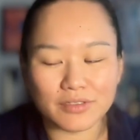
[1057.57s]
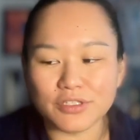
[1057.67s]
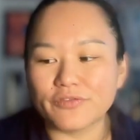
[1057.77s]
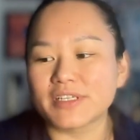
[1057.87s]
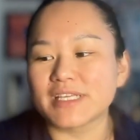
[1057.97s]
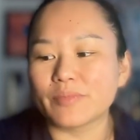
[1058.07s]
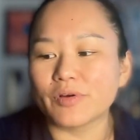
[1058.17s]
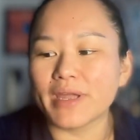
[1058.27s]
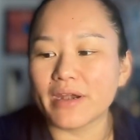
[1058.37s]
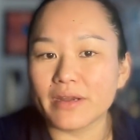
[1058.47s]
So for
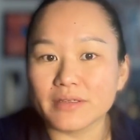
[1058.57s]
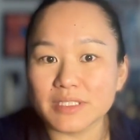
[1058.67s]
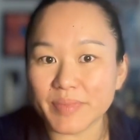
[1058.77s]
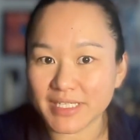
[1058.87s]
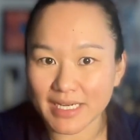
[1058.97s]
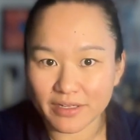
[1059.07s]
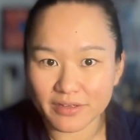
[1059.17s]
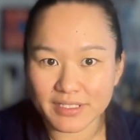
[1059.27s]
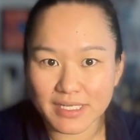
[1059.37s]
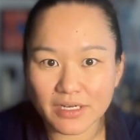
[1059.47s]
example, Ariel,
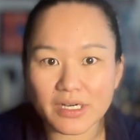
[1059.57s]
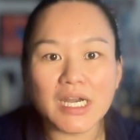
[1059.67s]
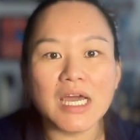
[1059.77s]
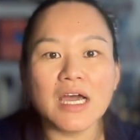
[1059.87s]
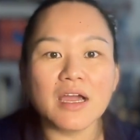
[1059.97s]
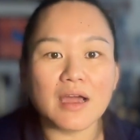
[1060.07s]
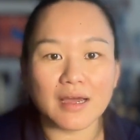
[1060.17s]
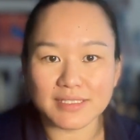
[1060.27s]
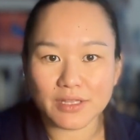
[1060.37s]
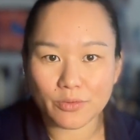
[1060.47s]
Spectacular Singer,
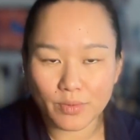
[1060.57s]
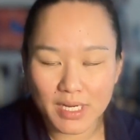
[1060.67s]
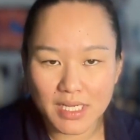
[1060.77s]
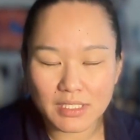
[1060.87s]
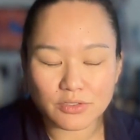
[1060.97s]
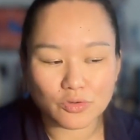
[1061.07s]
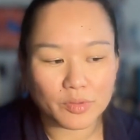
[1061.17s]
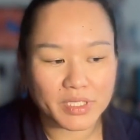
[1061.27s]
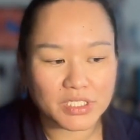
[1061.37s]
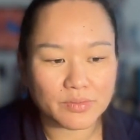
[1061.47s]
costs 3. So
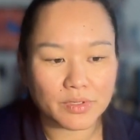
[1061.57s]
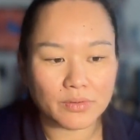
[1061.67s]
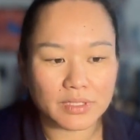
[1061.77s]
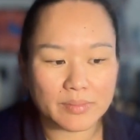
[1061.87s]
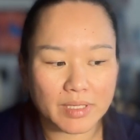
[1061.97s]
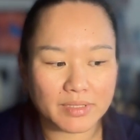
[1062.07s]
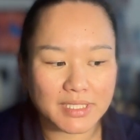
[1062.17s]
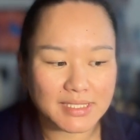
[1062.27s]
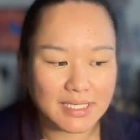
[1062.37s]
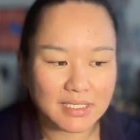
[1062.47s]
normally she would only be able to
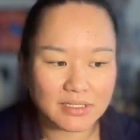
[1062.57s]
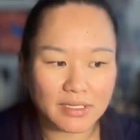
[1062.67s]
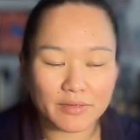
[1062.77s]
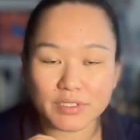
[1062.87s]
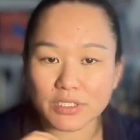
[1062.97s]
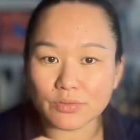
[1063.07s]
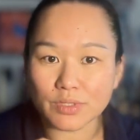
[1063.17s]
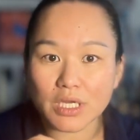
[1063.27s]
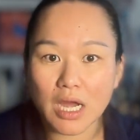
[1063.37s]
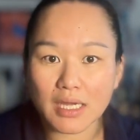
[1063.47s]
sing a song that was
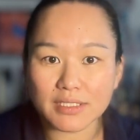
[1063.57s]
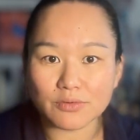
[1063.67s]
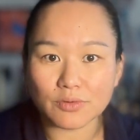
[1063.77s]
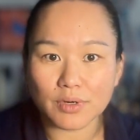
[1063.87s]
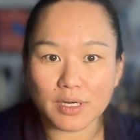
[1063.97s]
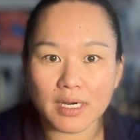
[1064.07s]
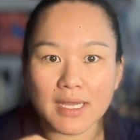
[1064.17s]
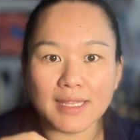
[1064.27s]
3 cost or